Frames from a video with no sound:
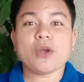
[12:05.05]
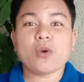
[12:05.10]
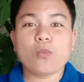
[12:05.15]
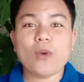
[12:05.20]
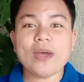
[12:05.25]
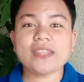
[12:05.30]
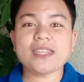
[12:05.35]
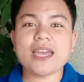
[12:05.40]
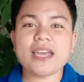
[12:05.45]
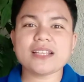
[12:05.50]

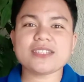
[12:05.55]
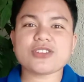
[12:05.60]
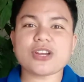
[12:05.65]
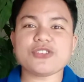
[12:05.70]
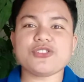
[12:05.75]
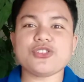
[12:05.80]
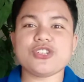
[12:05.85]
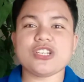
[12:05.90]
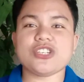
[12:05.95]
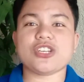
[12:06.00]
When the
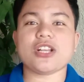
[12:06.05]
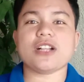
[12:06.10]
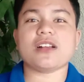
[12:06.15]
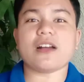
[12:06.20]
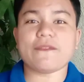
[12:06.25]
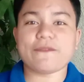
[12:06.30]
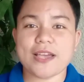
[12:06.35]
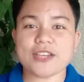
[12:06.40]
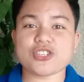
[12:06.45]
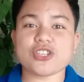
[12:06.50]
extrajudicial
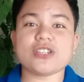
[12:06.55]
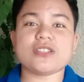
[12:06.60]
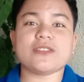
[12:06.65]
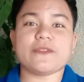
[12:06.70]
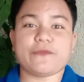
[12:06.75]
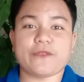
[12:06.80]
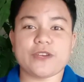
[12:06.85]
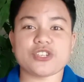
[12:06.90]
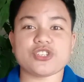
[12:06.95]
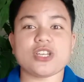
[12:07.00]
confession is
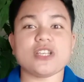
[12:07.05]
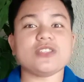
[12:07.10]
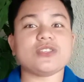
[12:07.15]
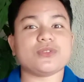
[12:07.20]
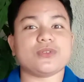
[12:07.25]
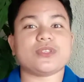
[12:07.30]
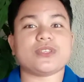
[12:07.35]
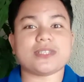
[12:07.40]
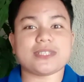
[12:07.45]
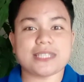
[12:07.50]
sufficient
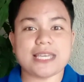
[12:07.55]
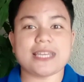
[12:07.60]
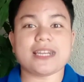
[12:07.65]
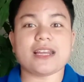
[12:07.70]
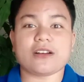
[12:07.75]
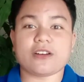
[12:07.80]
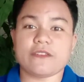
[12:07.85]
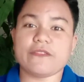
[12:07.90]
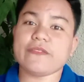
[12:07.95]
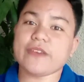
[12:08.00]
to
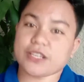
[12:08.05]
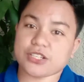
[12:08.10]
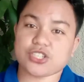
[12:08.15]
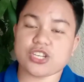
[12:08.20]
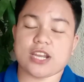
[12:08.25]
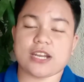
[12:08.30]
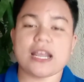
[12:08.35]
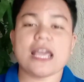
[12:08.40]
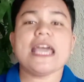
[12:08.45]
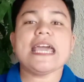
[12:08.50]
sustain a
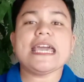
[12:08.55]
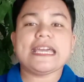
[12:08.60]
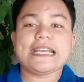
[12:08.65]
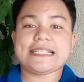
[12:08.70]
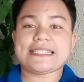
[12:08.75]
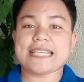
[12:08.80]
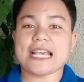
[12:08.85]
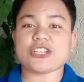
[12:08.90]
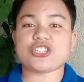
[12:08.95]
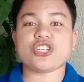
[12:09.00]
conviction.
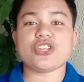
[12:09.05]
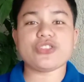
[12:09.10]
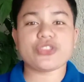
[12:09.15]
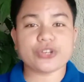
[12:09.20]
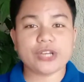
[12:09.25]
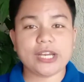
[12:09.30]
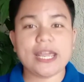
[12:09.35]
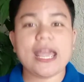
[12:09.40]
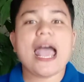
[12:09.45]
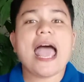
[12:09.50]
In Section
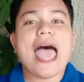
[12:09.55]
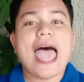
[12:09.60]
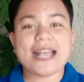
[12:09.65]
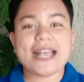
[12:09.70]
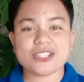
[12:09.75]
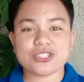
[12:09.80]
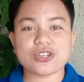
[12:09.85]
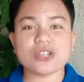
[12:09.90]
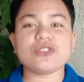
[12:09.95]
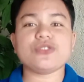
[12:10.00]
3,
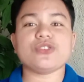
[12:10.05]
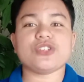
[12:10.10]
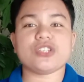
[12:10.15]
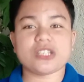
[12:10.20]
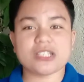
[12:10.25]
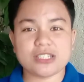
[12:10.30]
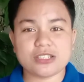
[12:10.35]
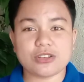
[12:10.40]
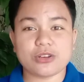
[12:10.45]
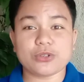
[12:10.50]

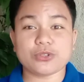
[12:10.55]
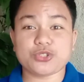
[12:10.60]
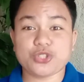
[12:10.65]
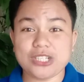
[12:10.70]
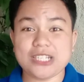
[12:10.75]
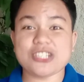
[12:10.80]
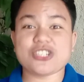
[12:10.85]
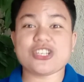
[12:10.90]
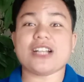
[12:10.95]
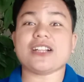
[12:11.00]

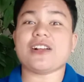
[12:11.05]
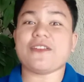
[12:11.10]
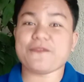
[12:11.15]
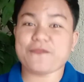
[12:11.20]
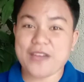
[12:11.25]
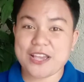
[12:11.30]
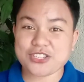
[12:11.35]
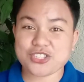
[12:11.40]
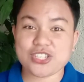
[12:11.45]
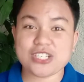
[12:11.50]
extrajudicial
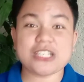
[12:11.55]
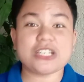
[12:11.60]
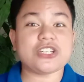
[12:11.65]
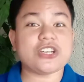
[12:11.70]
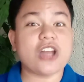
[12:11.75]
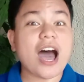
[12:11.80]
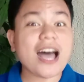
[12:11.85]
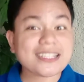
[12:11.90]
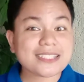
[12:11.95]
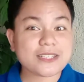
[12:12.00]

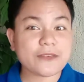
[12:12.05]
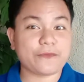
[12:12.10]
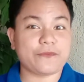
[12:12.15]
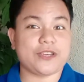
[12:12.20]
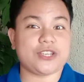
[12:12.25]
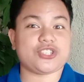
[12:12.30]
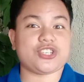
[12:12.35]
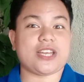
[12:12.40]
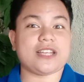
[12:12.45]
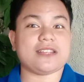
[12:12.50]
confession not
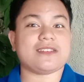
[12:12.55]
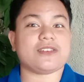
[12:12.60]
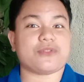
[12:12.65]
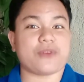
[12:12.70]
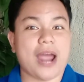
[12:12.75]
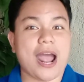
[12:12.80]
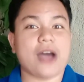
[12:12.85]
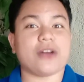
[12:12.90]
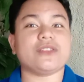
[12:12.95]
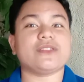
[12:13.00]
sufficient
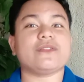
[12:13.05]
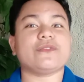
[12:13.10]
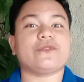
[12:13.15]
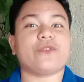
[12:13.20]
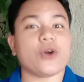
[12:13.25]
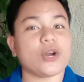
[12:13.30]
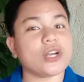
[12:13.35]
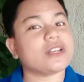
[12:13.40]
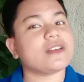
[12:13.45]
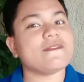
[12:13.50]
ground
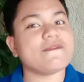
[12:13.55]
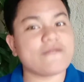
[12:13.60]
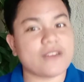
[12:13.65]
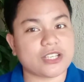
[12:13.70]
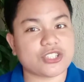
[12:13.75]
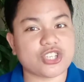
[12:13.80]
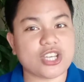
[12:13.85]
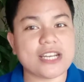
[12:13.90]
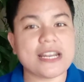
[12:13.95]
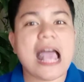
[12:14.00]
for
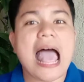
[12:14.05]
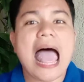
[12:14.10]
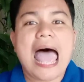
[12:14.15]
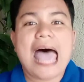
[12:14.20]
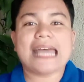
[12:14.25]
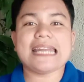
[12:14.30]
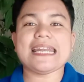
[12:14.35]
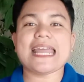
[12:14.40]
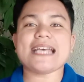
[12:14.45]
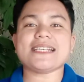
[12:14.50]
conviction
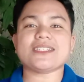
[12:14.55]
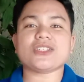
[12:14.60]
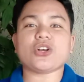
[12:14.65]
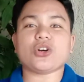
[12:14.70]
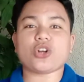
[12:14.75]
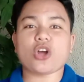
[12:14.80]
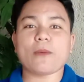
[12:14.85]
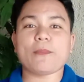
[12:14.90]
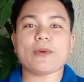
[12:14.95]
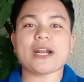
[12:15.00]
unless
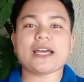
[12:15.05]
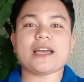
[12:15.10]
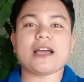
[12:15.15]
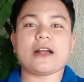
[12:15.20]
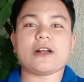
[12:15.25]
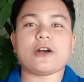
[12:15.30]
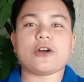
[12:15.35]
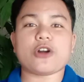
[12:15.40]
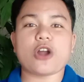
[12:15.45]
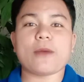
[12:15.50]

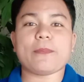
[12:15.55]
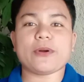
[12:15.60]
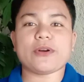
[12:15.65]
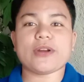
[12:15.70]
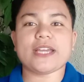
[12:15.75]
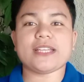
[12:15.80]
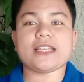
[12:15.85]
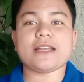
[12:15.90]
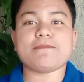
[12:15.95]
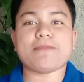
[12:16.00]

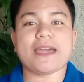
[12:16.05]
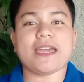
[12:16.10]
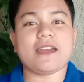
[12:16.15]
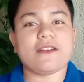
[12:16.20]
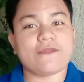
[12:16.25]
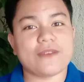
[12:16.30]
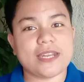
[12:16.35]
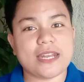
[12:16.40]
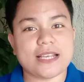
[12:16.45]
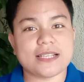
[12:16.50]
corroborated by
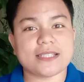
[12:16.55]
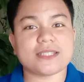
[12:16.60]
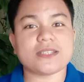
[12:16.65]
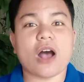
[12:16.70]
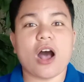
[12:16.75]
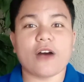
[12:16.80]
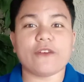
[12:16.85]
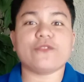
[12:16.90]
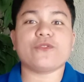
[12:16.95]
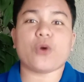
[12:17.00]

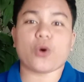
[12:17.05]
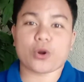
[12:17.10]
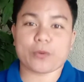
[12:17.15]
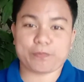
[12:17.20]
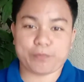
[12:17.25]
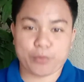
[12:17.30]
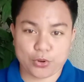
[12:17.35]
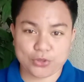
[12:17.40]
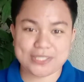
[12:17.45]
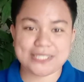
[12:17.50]
evidence of
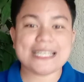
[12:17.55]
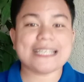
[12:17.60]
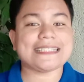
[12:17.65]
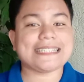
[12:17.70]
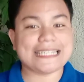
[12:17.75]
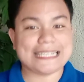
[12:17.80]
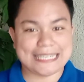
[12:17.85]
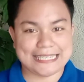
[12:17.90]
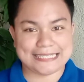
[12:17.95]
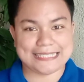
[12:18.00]
corpus
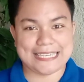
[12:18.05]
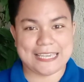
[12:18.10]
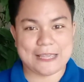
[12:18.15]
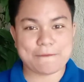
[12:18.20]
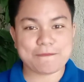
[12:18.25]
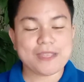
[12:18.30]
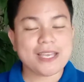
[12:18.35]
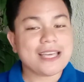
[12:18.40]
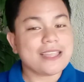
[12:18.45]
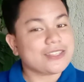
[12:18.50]
delicti.
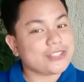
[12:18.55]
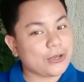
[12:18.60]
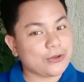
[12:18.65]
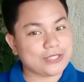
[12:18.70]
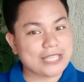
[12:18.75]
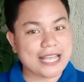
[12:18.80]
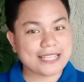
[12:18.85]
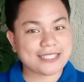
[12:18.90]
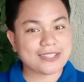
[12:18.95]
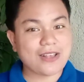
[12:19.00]
So
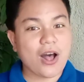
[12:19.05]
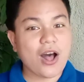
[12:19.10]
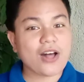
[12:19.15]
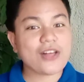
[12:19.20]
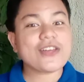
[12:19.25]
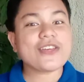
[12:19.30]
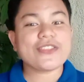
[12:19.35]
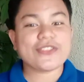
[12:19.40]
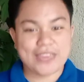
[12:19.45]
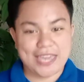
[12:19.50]
that's
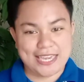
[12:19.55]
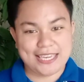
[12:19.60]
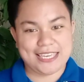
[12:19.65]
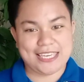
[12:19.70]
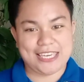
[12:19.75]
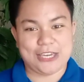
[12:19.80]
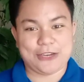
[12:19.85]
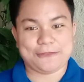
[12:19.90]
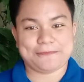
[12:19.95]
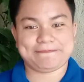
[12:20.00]
all.
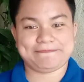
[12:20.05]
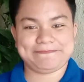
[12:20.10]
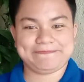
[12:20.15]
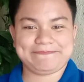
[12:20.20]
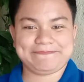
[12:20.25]
Thank you.